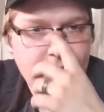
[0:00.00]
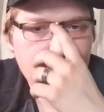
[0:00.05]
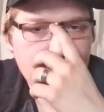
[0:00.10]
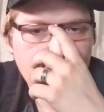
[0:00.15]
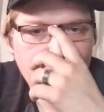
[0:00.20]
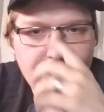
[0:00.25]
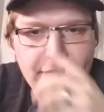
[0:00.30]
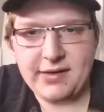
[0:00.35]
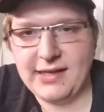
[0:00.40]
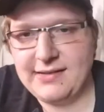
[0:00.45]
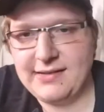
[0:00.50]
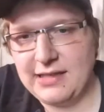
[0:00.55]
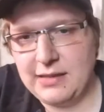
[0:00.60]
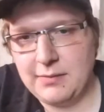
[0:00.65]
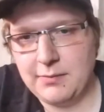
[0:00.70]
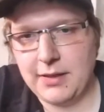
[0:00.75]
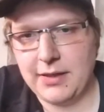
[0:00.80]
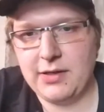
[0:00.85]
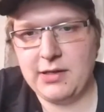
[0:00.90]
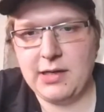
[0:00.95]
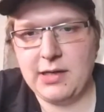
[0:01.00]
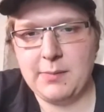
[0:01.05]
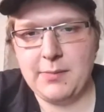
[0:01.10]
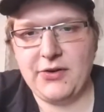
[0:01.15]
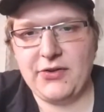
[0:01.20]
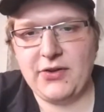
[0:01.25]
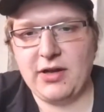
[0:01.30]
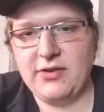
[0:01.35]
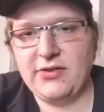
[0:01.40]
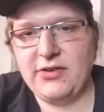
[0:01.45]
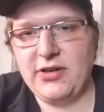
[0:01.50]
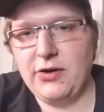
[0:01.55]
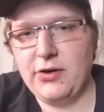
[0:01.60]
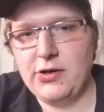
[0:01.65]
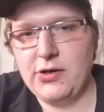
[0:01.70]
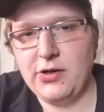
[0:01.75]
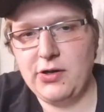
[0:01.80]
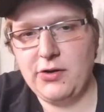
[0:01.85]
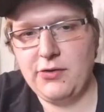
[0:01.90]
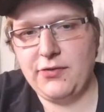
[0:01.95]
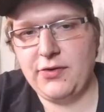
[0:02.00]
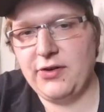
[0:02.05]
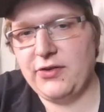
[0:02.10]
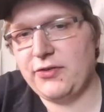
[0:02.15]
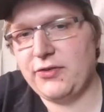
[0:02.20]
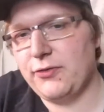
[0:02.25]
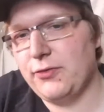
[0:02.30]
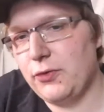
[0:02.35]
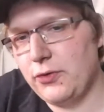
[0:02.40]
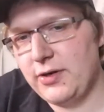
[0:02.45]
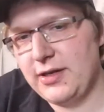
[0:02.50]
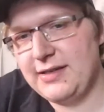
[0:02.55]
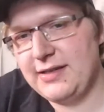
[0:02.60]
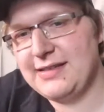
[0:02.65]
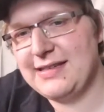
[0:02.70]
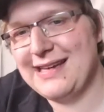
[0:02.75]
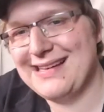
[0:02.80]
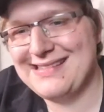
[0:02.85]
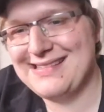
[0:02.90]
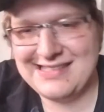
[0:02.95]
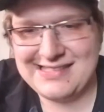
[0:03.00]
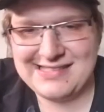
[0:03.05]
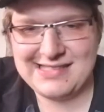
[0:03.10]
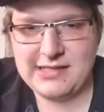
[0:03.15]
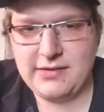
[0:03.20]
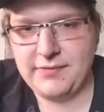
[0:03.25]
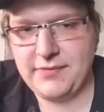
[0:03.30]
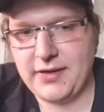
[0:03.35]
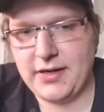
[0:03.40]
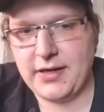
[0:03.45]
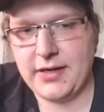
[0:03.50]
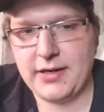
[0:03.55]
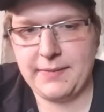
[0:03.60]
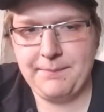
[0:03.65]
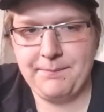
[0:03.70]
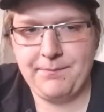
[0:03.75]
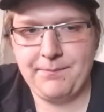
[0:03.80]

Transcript: COVID-19 by the numbers, Ontario versus Florida, Texas, and Nevada.